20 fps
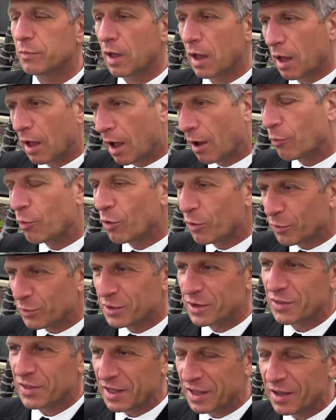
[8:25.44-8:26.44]
I won't go
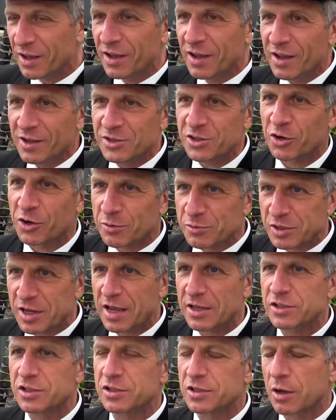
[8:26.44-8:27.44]
into the
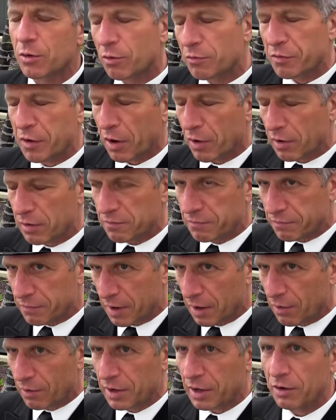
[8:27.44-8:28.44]
circumstances. They were very,
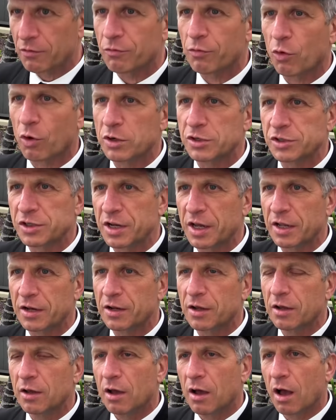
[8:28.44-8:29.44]
very unfortunate.
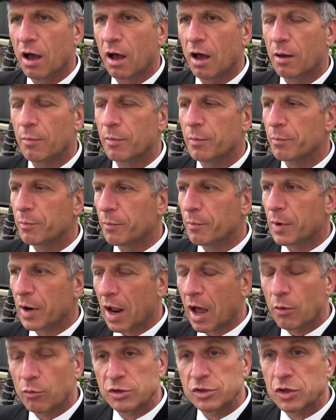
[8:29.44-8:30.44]
But
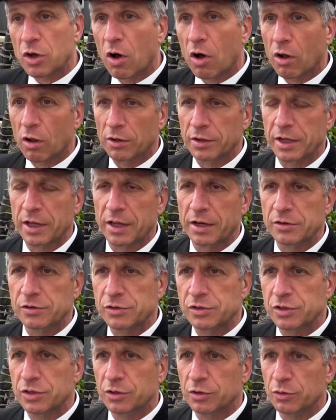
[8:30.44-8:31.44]
I was called in
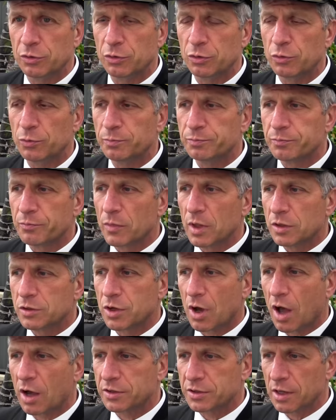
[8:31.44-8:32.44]
to
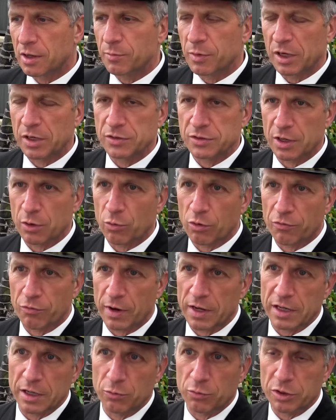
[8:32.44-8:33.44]
talk to him because they were
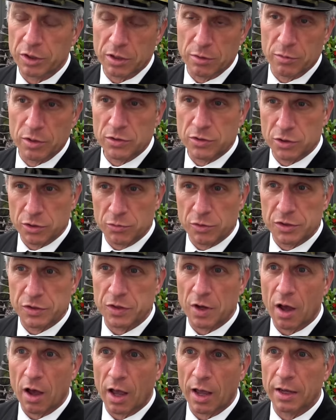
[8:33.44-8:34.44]
afraid he would commit
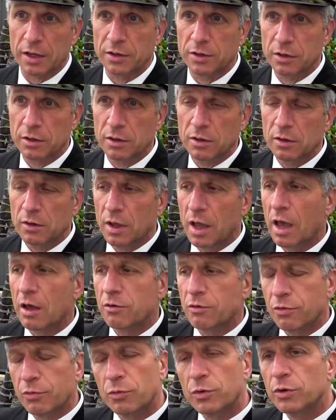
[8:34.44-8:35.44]
suicide.
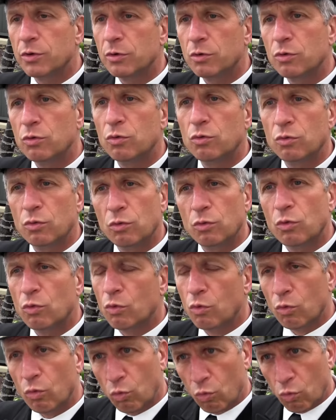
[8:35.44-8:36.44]
And through
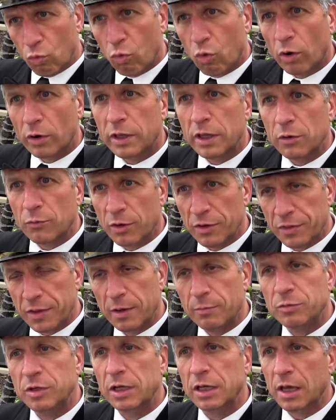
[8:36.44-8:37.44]
working with
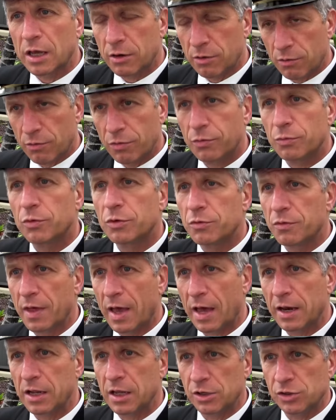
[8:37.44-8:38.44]
him to get through
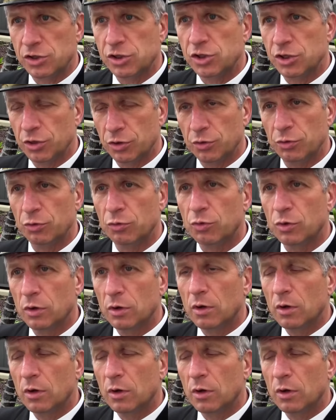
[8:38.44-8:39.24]
that issue,